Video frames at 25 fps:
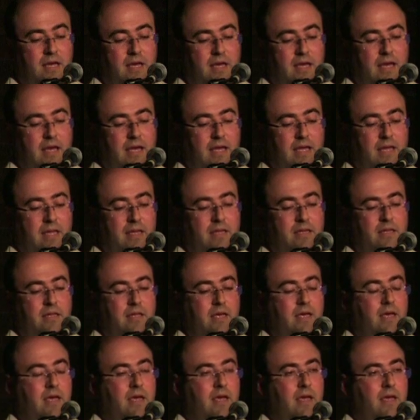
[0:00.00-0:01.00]
and
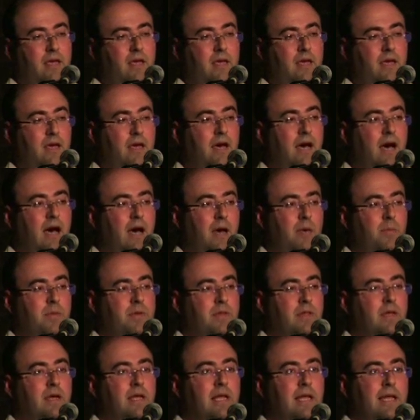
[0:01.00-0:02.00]
I
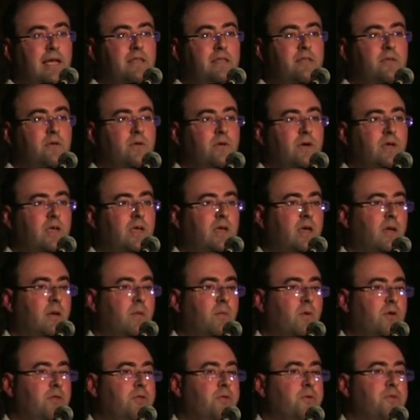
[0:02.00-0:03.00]
will glad to hear
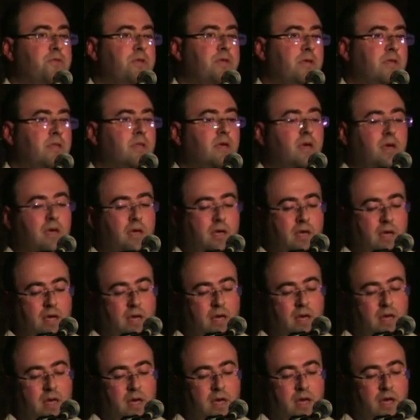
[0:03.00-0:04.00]
what you think
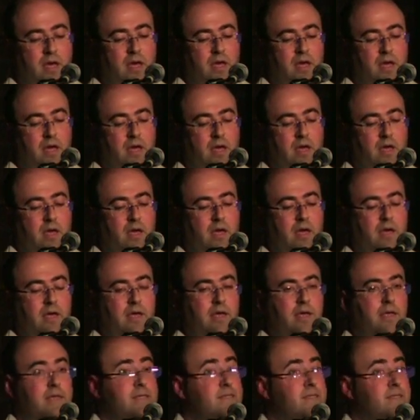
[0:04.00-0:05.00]
is